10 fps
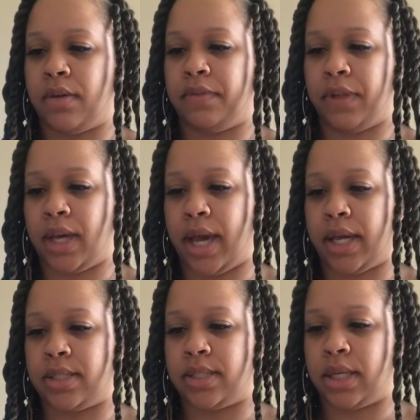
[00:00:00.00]

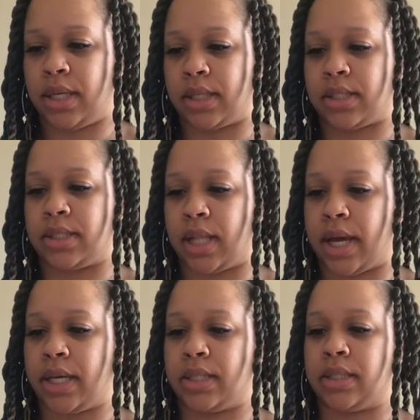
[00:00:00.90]
eggs, ticks,
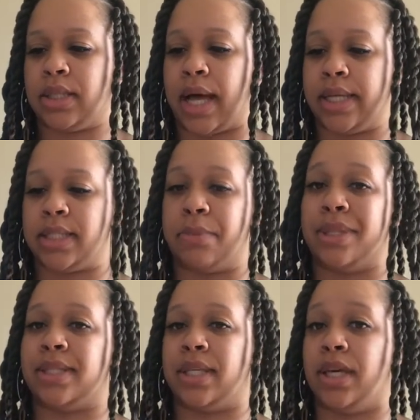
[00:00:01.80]
like lice and
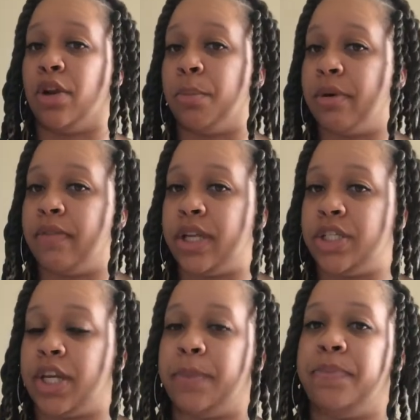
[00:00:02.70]
mosquito
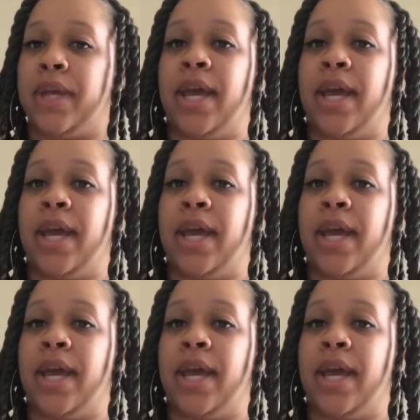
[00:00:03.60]
prevention.